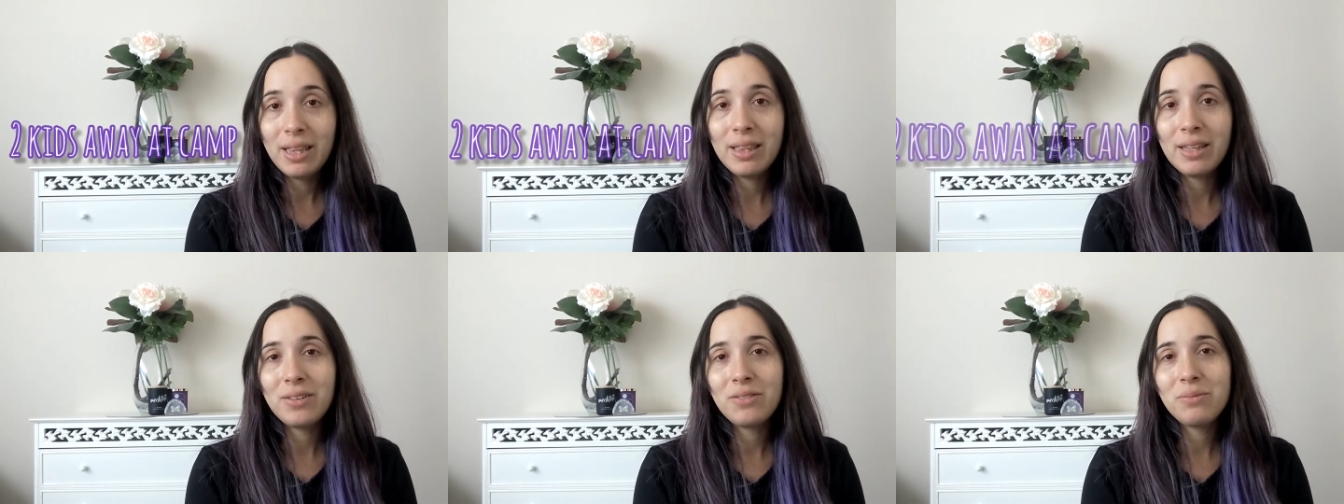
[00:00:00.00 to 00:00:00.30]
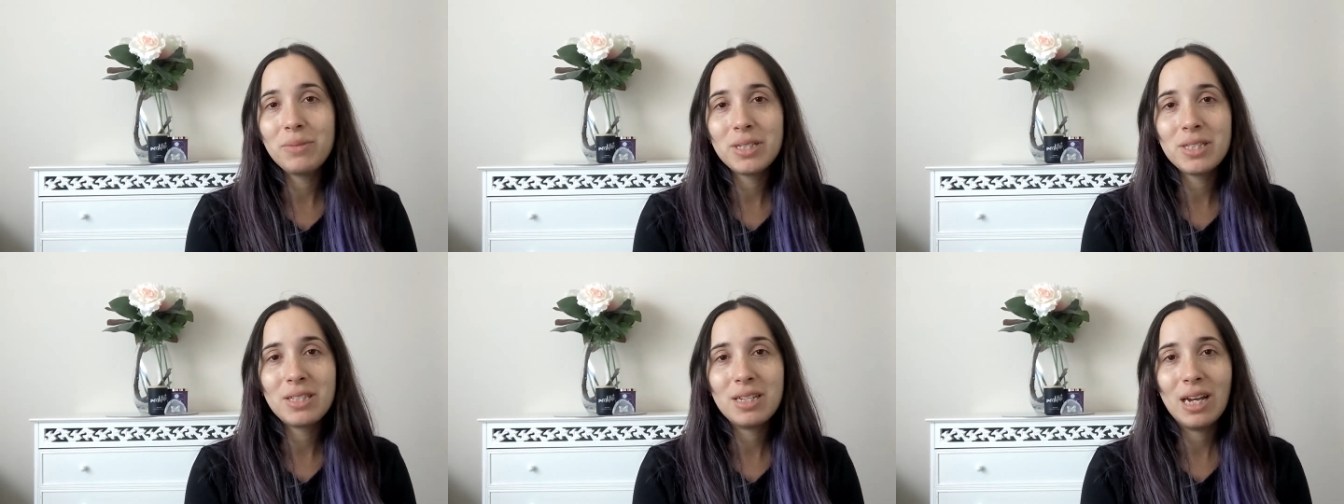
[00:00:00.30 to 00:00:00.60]
They've
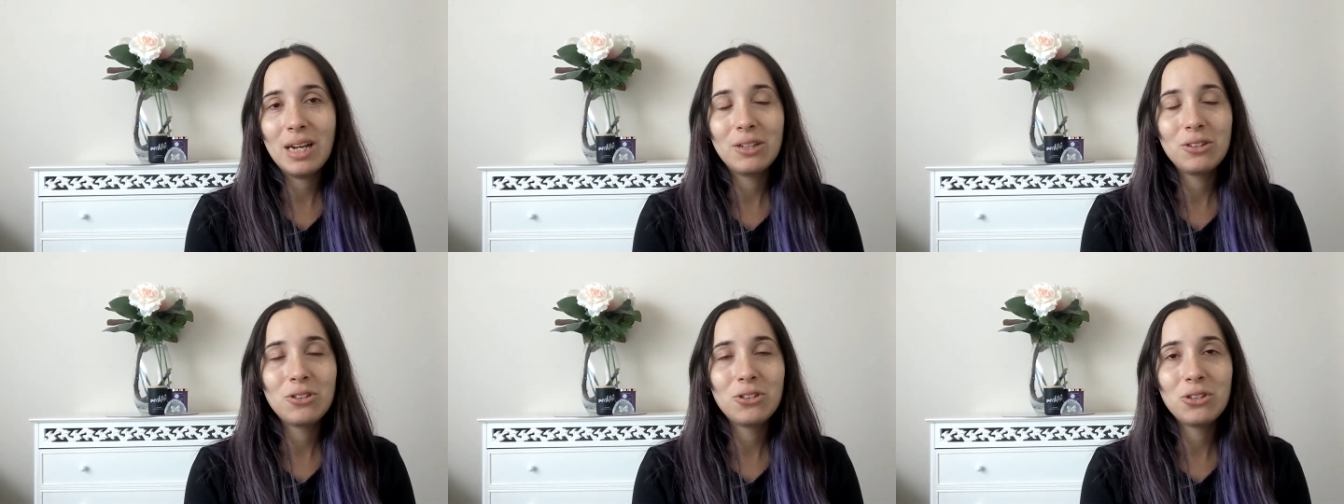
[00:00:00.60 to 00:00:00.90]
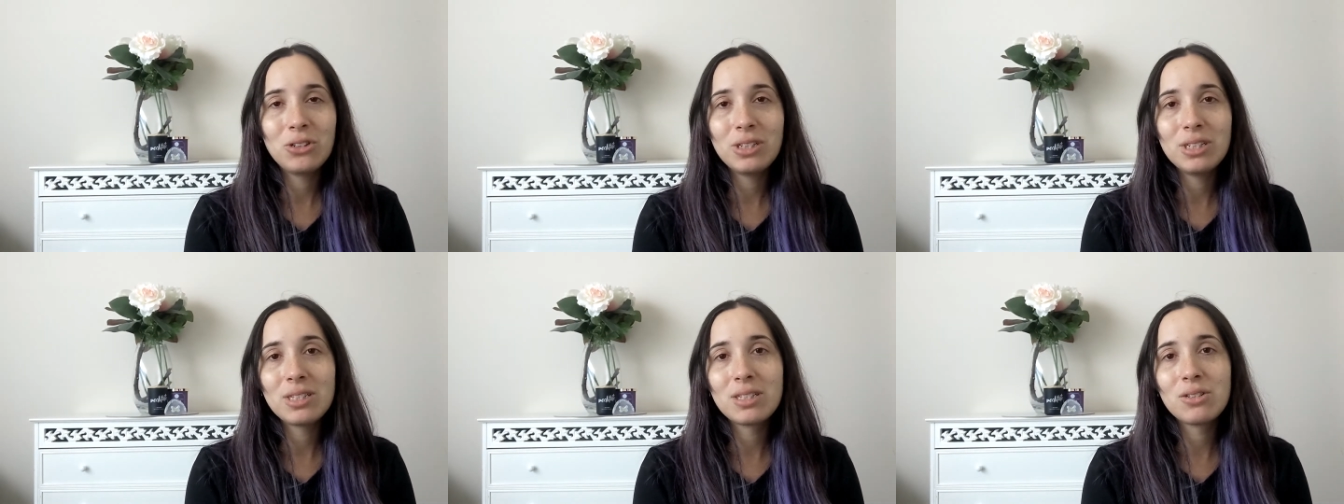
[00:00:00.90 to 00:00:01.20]
missed out
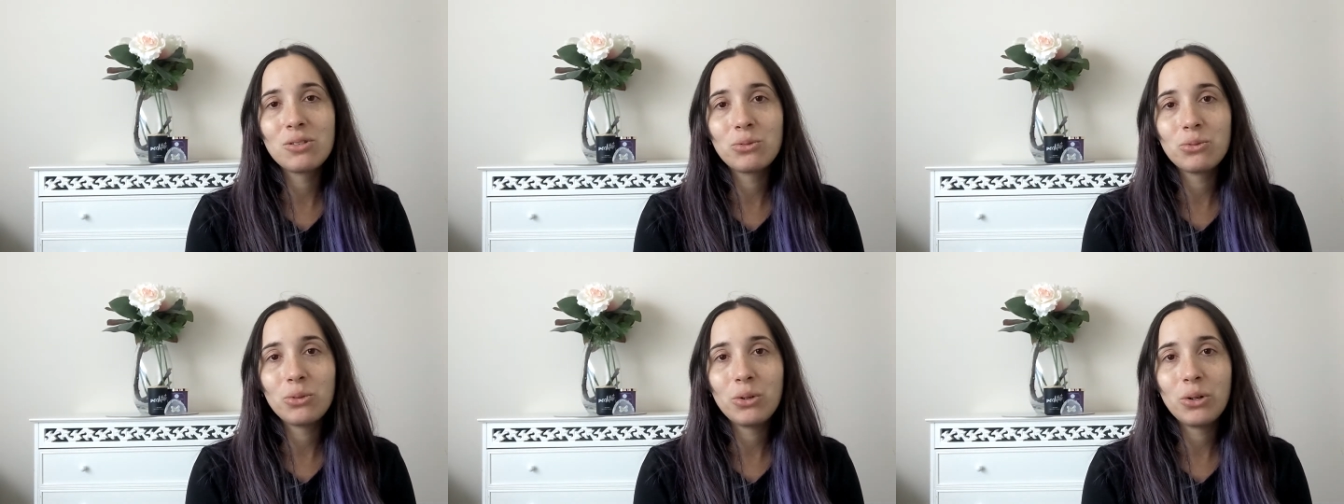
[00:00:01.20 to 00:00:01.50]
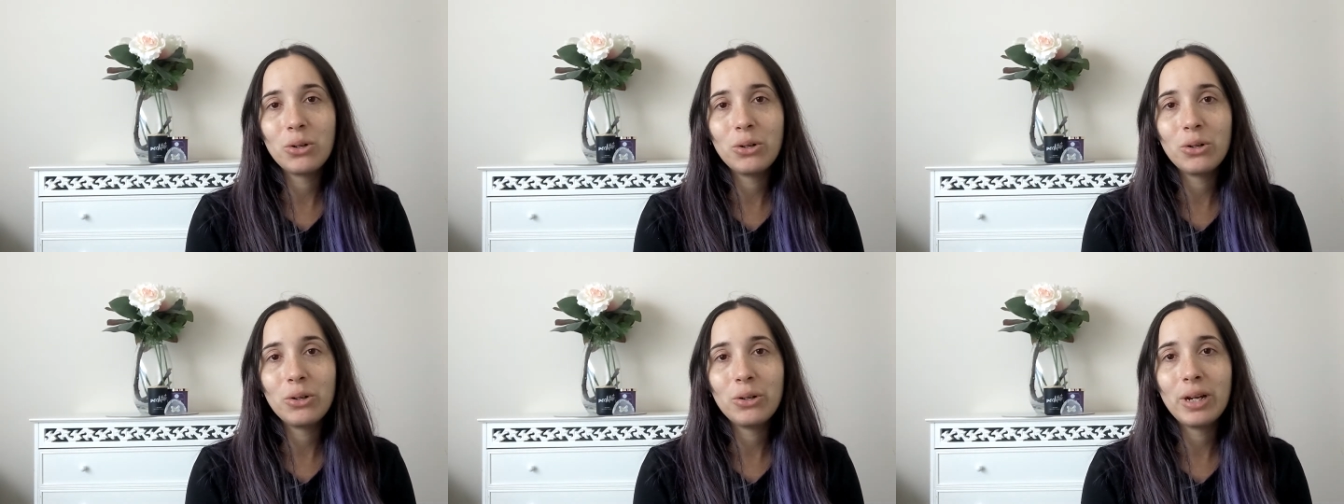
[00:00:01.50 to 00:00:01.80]
2 years in a
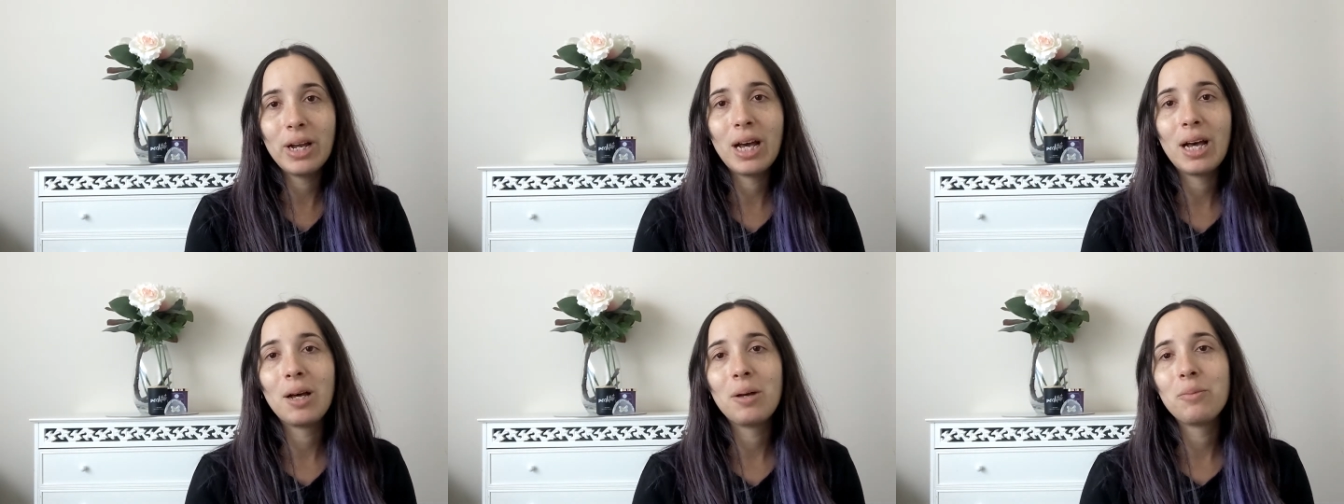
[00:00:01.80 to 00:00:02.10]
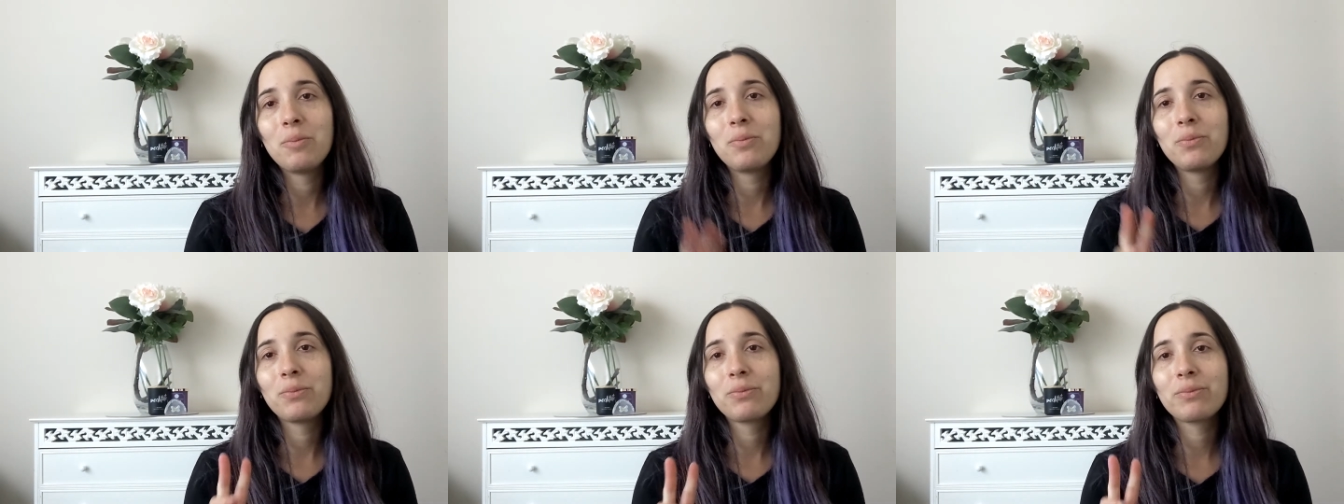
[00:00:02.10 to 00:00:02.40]
row
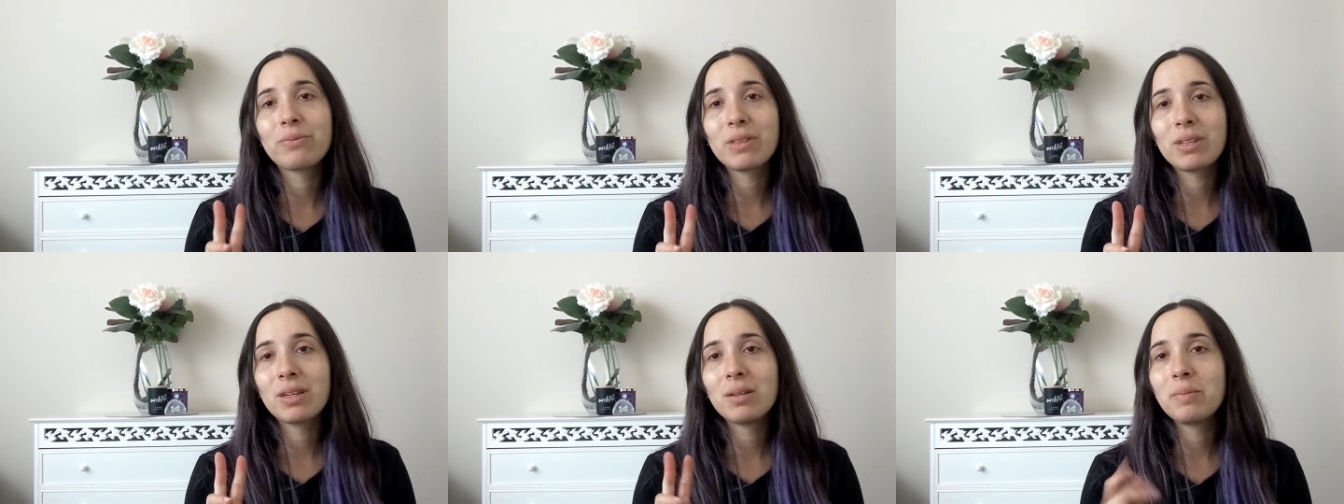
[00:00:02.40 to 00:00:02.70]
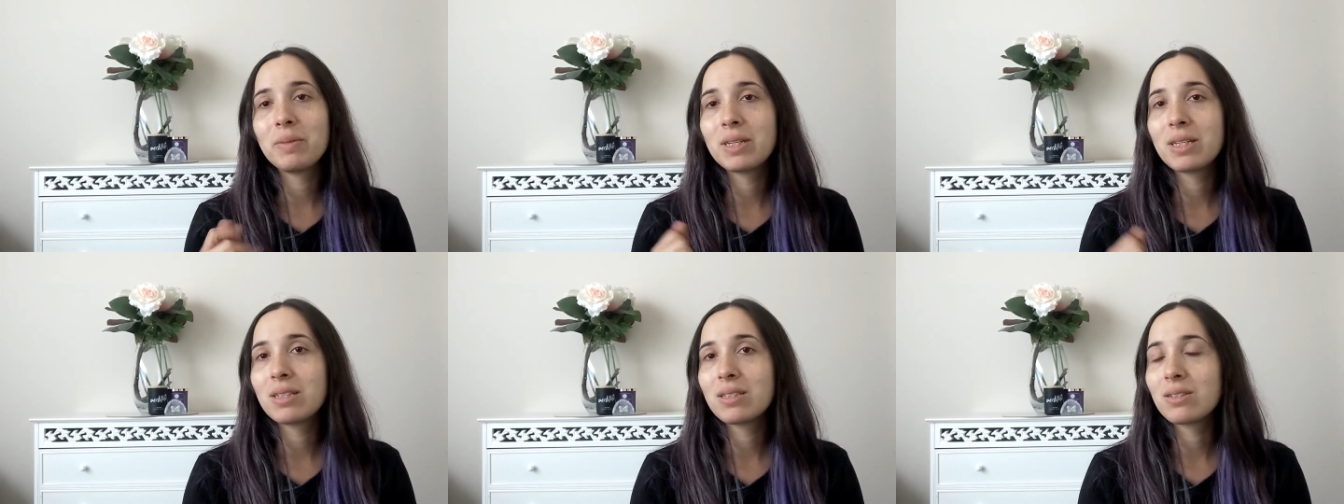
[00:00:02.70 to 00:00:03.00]

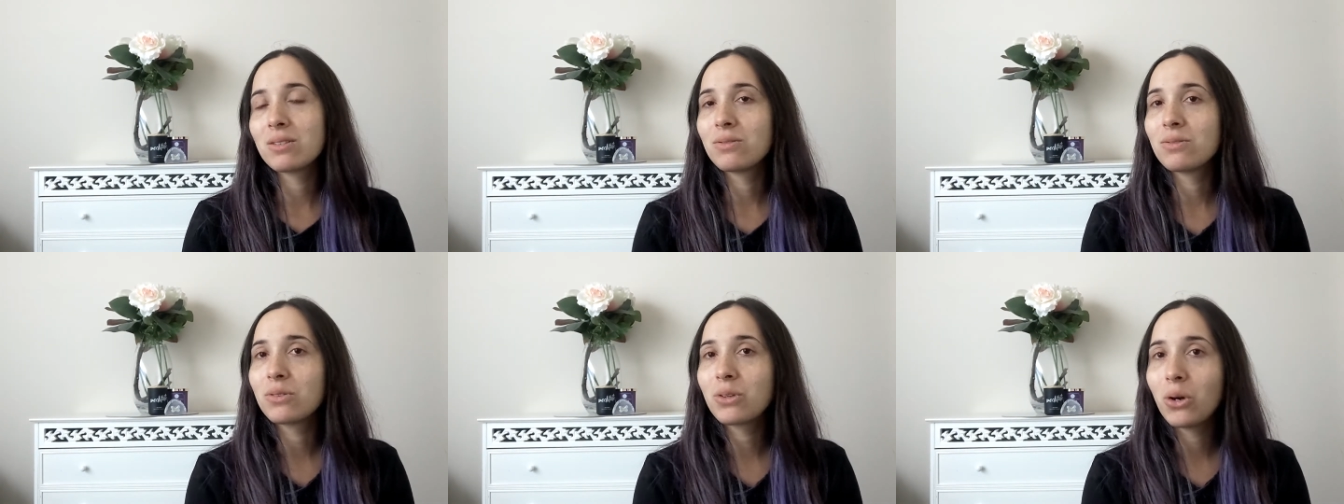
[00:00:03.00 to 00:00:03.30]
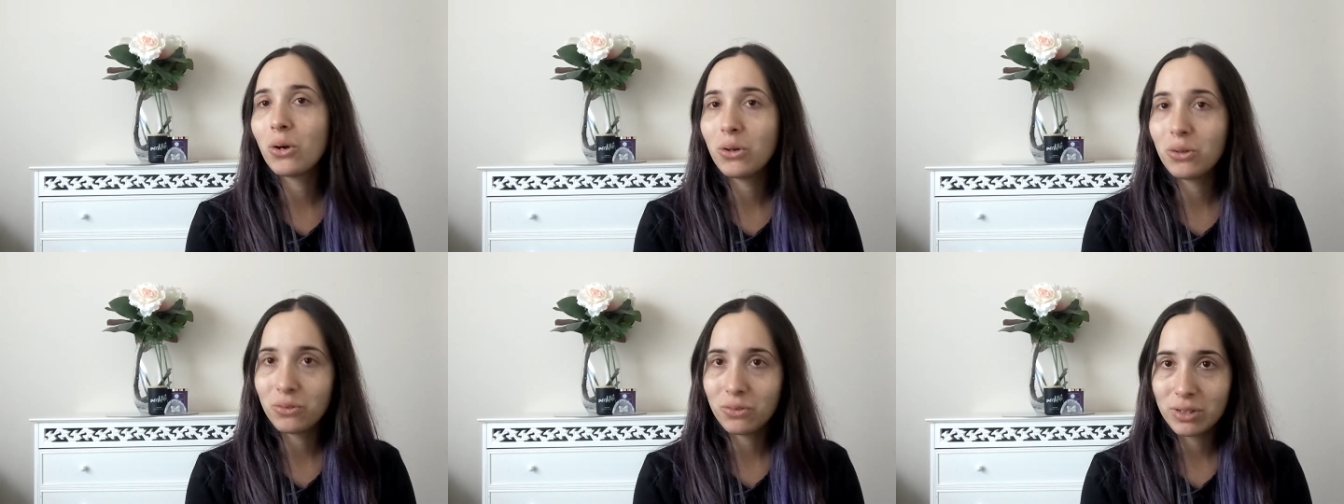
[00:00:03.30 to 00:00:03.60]
because of
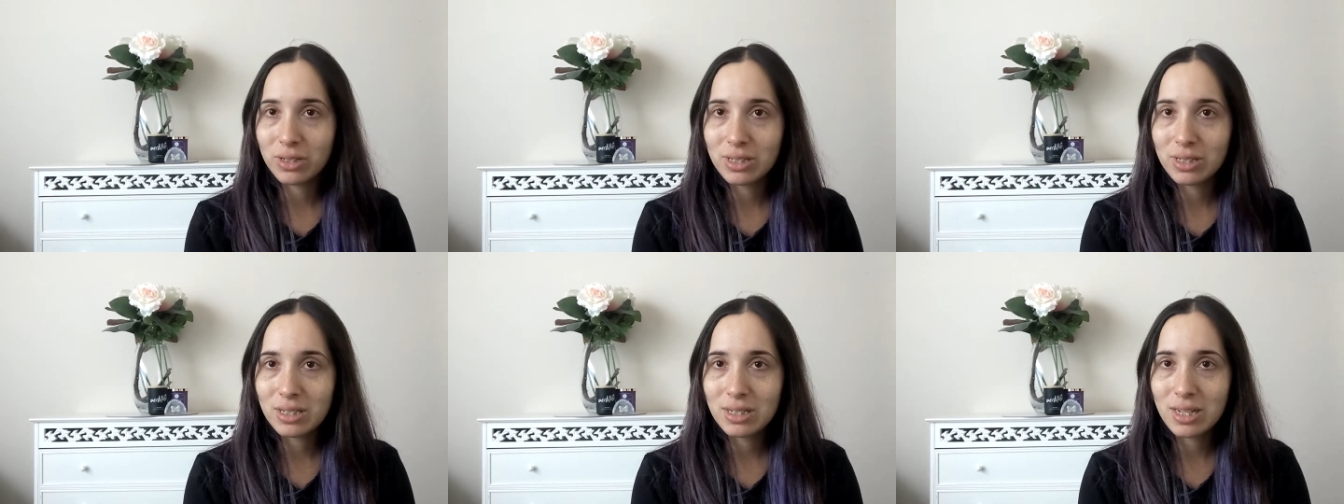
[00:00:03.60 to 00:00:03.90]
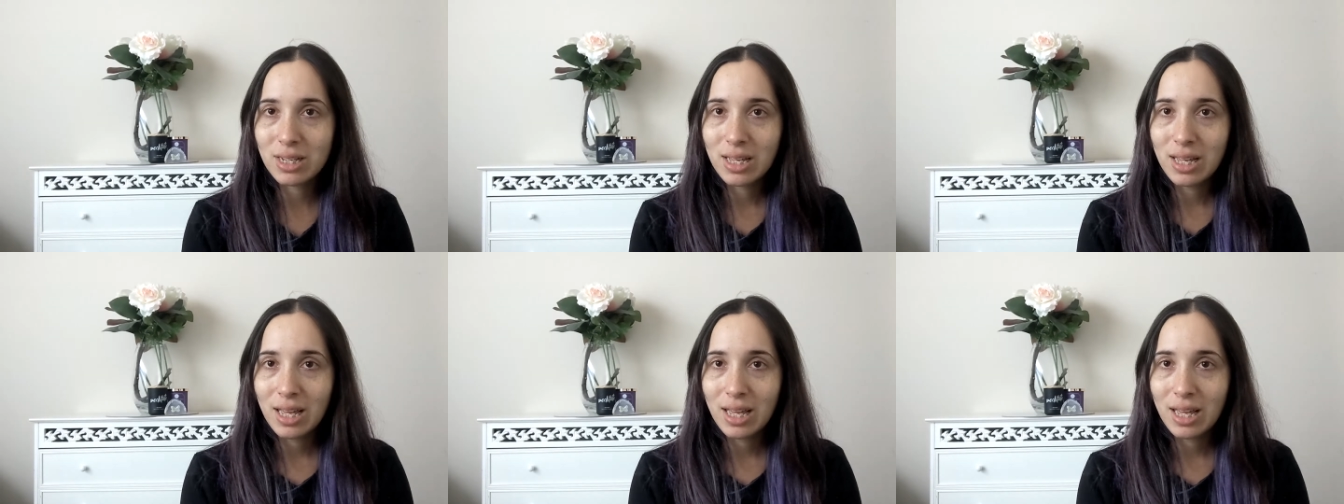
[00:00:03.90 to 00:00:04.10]
COVID.